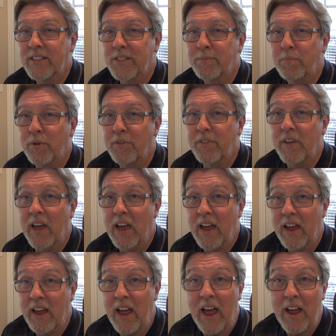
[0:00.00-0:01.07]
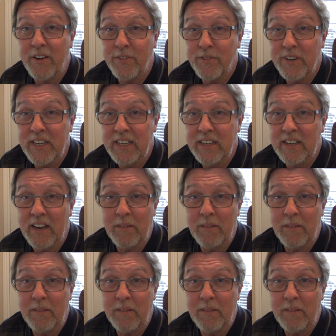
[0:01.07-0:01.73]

both honoring,